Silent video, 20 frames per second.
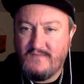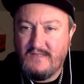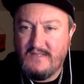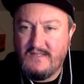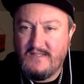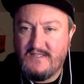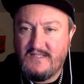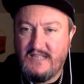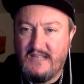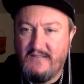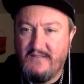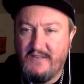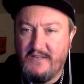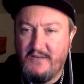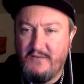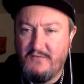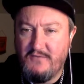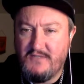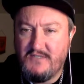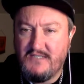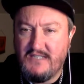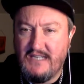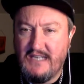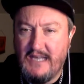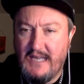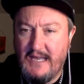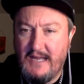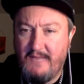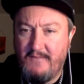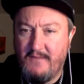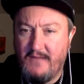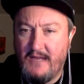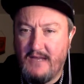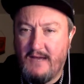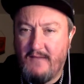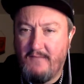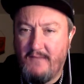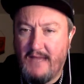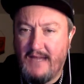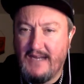Stephen Hughes, CM, yeah,
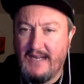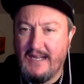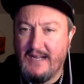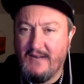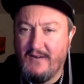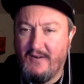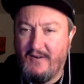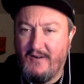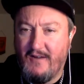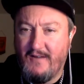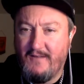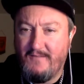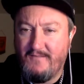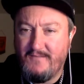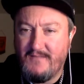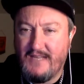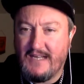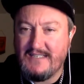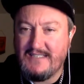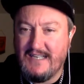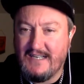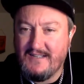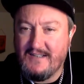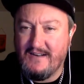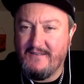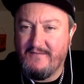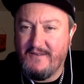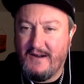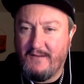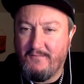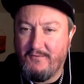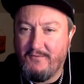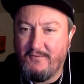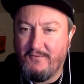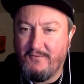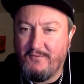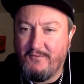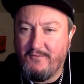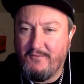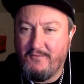Manninger. Thanks, Anthony, for that,
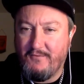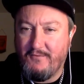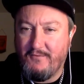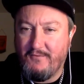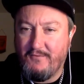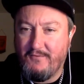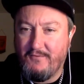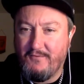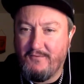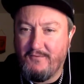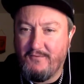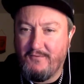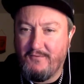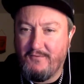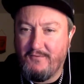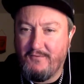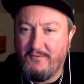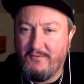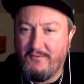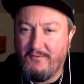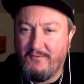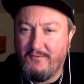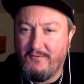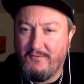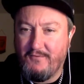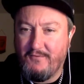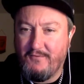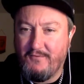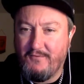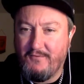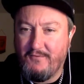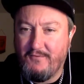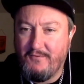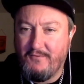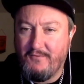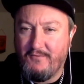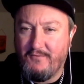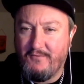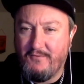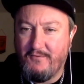bro. Jack Wiltshire,
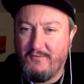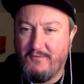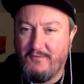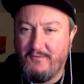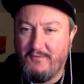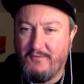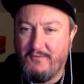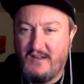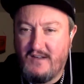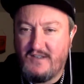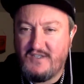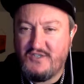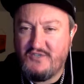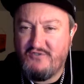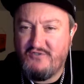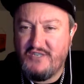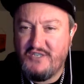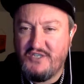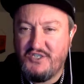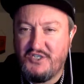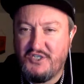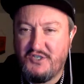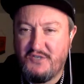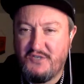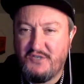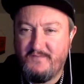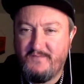the blonde ostrich.